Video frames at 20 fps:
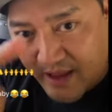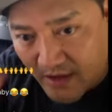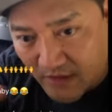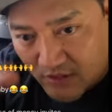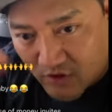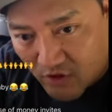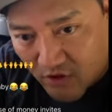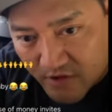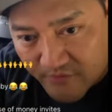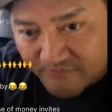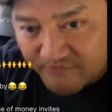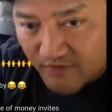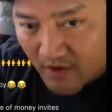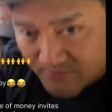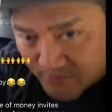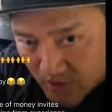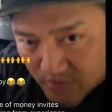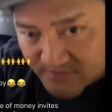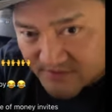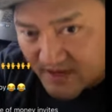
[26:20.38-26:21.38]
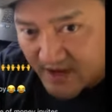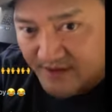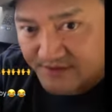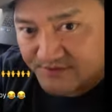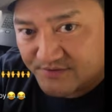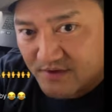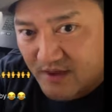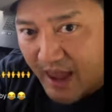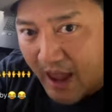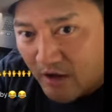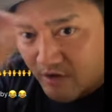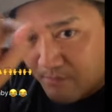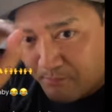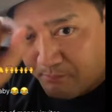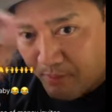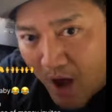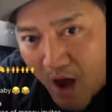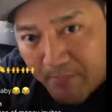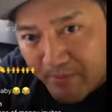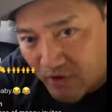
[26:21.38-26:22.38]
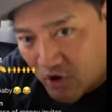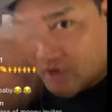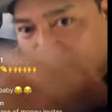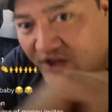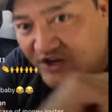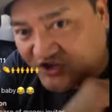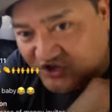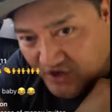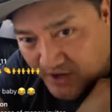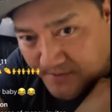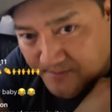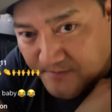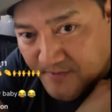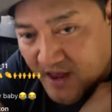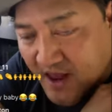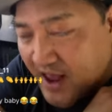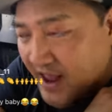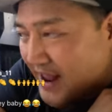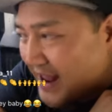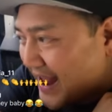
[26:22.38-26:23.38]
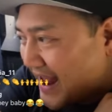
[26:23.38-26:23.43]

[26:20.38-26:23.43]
They learned from those days how to pump and all that shit.